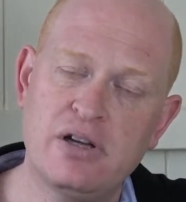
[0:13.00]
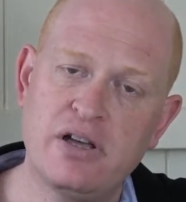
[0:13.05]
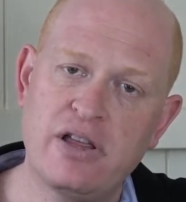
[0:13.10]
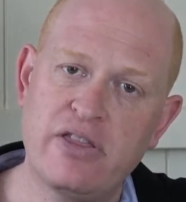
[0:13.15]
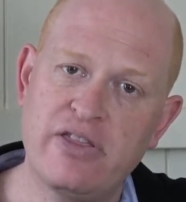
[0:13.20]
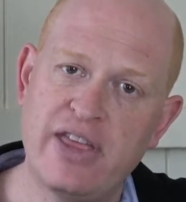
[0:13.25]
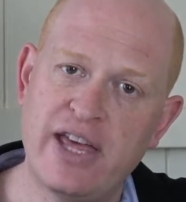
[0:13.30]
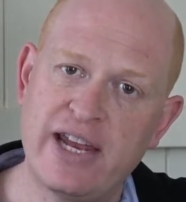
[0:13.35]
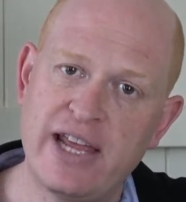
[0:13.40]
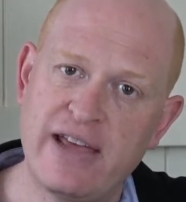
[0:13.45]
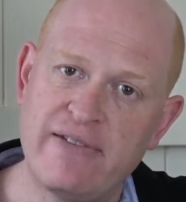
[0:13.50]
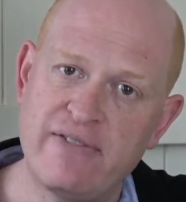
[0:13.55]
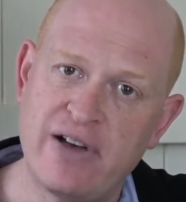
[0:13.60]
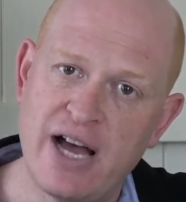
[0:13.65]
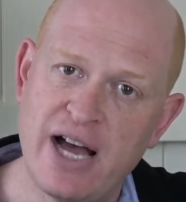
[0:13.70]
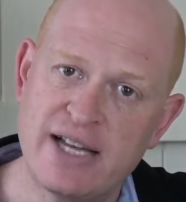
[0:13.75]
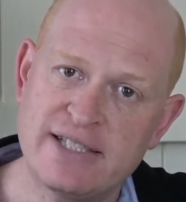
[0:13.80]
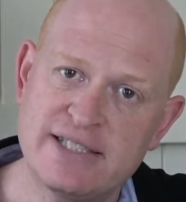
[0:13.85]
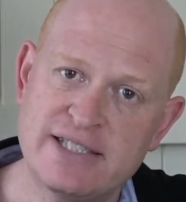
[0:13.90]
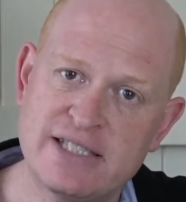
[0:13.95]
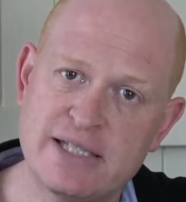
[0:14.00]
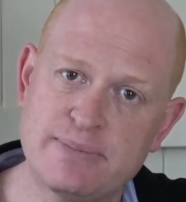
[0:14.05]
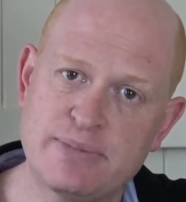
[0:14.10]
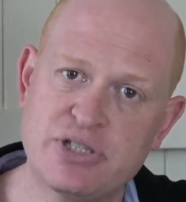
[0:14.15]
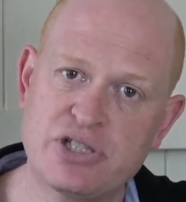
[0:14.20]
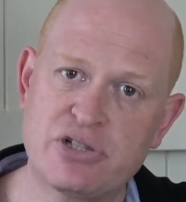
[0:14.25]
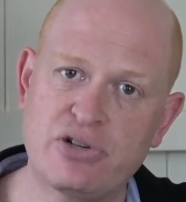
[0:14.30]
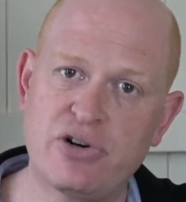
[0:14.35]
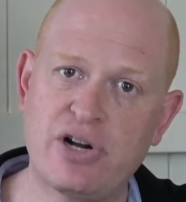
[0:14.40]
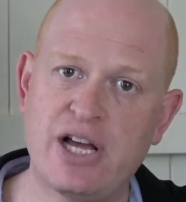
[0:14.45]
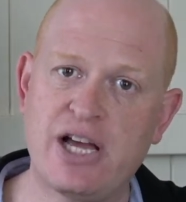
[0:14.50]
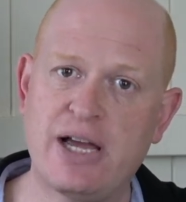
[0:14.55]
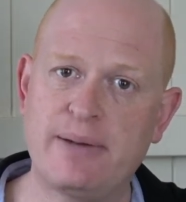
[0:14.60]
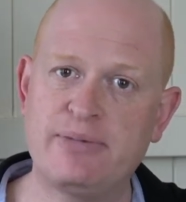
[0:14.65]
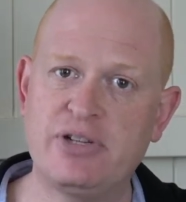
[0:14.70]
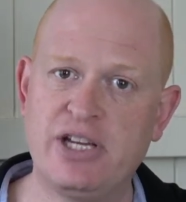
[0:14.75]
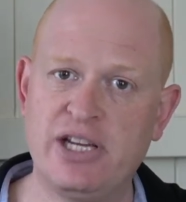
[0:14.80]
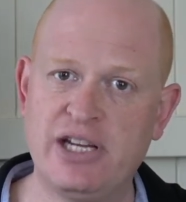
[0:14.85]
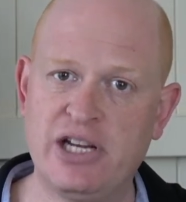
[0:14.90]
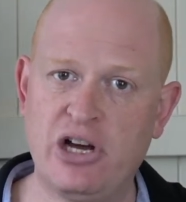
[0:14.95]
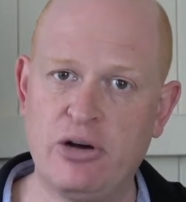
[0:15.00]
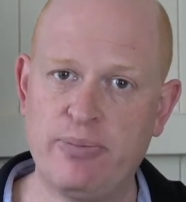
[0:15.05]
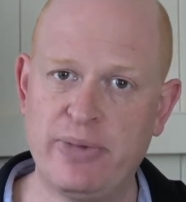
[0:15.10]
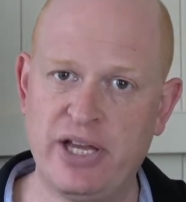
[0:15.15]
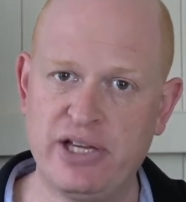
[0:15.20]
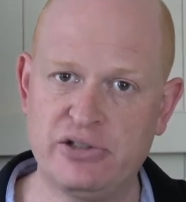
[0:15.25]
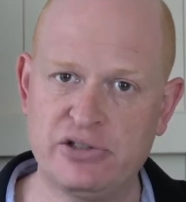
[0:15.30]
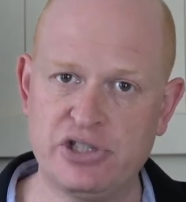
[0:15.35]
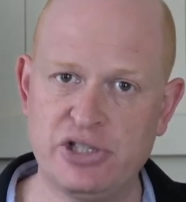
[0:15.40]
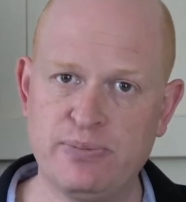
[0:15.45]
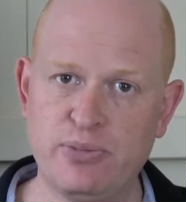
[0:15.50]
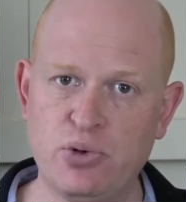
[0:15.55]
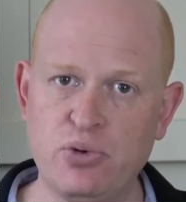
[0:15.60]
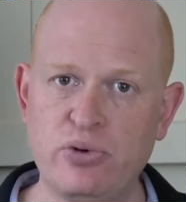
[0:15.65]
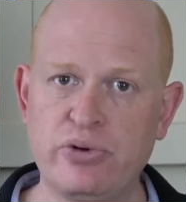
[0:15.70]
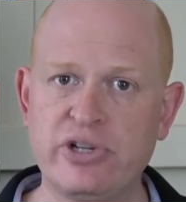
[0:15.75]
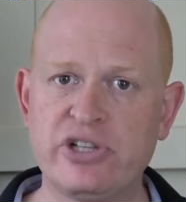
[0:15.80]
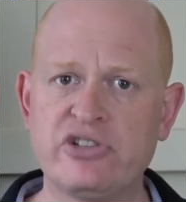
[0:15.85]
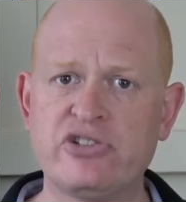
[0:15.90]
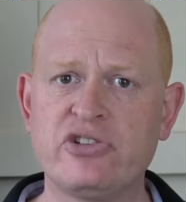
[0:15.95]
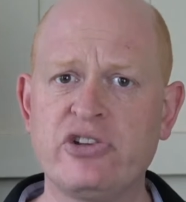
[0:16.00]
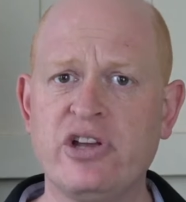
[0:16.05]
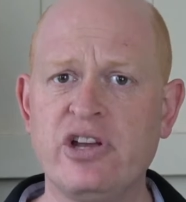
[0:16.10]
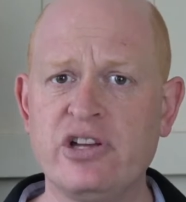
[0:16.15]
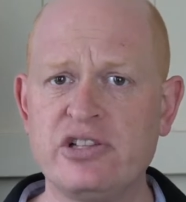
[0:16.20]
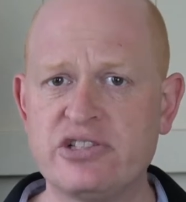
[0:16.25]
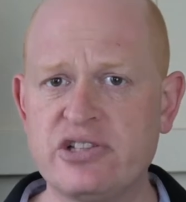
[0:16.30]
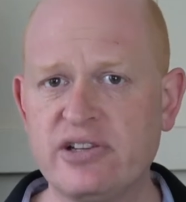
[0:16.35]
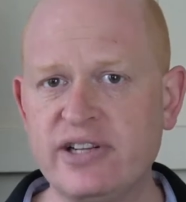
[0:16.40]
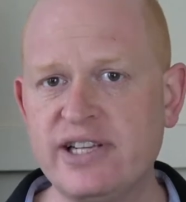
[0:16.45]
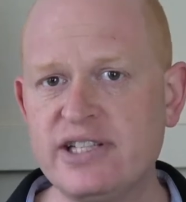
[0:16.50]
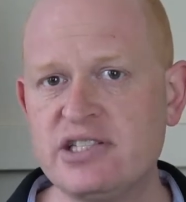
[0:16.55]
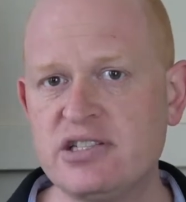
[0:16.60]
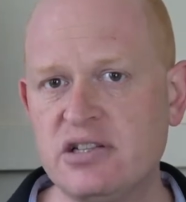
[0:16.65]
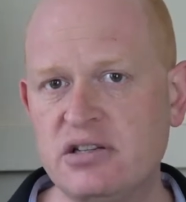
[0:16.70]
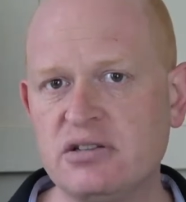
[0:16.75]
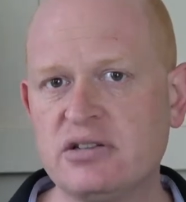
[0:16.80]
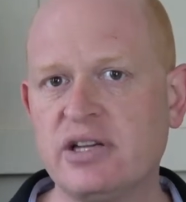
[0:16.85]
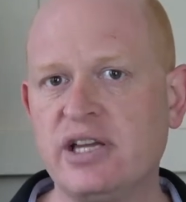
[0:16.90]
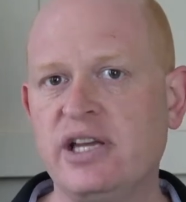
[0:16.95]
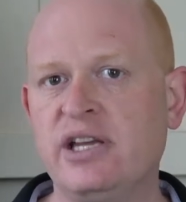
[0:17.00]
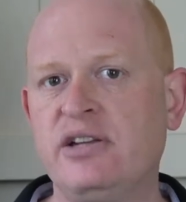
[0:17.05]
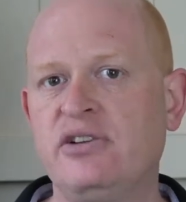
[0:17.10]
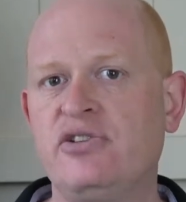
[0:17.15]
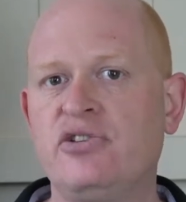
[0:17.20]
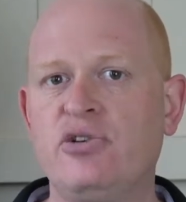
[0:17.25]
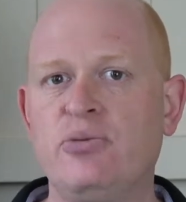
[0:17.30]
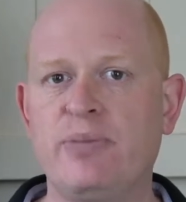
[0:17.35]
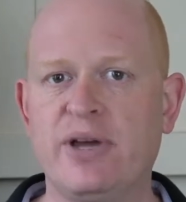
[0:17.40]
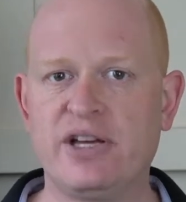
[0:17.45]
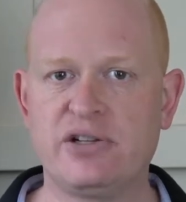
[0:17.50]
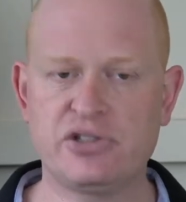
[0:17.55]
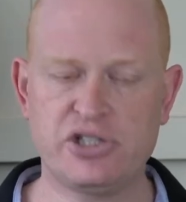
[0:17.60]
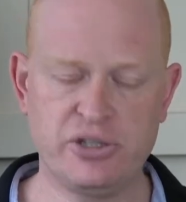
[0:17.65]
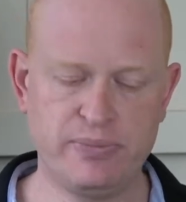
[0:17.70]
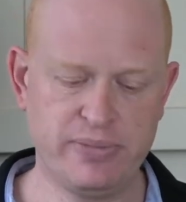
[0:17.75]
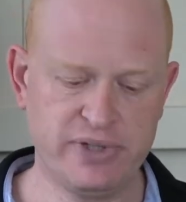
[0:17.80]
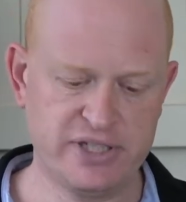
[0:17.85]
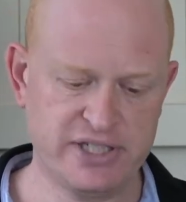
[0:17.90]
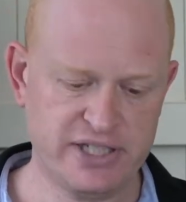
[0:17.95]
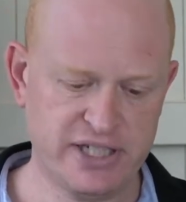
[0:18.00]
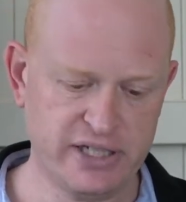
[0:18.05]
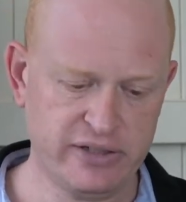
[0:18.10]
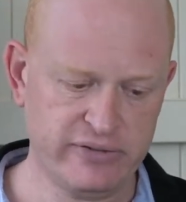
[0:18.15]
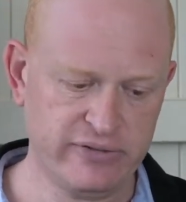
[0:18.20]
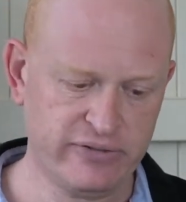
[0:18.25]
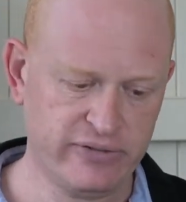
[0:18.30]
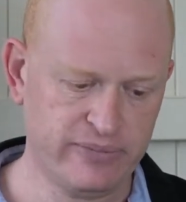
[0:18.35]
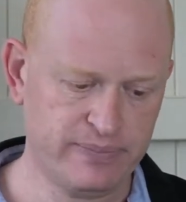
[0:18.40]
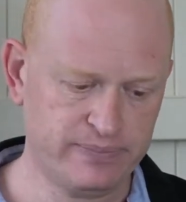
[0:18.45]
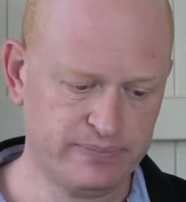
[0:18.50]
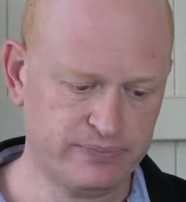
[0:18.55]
that have unsubscribed in our Mailchimp audience? So let's look into Mailchimp itself.